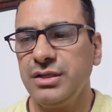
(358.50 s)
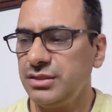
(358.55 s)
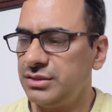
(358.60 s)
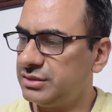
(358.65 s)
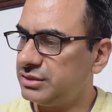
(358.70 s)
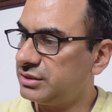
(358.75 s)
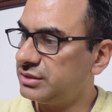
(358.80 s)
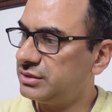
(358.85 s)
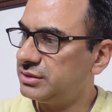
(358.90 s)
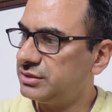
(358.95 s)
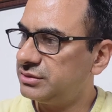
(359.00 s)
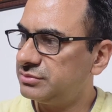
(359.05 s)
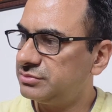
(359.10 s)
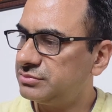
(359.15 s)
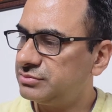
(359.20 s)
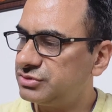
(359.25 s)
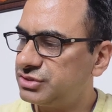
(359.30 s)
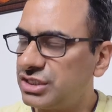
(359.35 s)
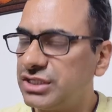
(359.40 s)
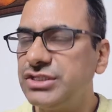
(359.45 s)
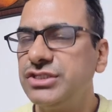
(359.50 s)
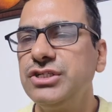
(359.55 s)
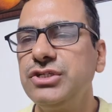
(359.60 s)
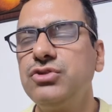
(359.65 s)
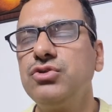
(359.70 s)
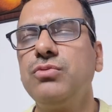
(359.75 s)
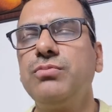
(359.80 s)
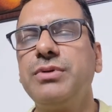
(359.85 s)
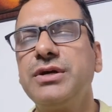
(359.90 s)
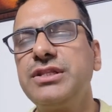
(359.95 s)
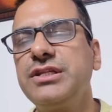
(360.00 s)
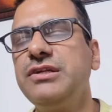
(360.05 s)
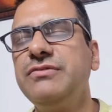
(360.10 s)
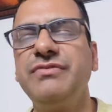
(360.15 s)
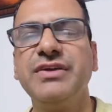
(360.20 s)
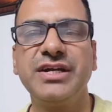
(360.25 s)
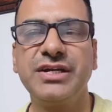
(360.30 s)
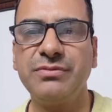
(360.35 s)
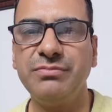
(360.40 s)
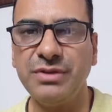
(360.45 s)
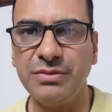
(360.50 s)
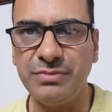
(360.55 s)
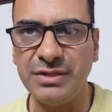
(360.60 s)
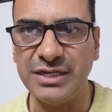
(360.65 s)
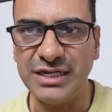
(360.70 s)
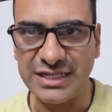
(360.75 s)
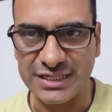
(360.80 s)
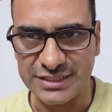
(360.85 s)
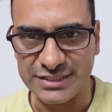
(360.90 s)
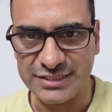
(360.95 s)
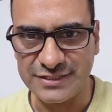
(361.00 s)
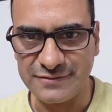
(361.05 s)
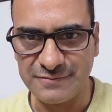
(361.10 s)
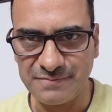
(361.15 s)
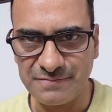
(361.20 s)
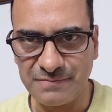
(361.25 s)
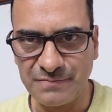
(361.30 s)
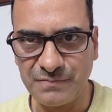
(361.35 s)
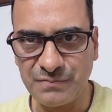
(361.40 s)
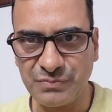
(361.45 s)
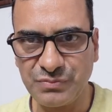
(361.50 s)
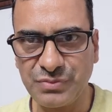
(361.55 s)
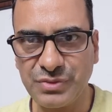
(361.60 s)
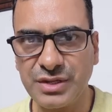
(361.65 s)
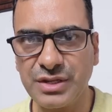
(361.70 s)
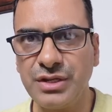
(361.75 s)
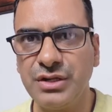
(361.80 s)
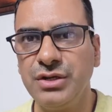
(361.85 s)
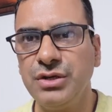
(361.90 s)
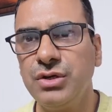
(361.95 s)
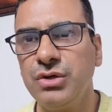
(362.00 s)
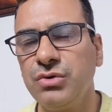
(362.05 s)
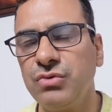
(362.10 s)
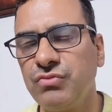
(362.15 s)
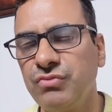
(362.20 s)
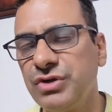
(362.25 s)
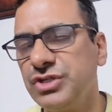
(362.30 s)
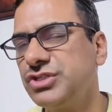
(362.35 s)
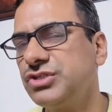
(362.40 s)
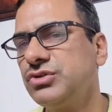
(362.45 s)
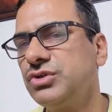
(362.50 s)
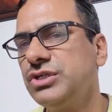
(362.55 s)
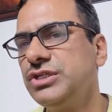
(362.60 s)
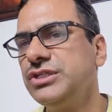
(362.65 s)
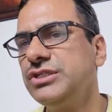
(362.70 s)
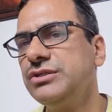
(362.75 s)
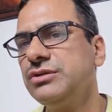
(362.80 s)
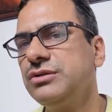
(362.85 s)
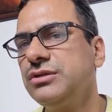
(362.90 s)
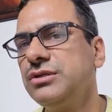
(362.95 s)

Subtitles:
the chances of birth defect may be less. Firstly,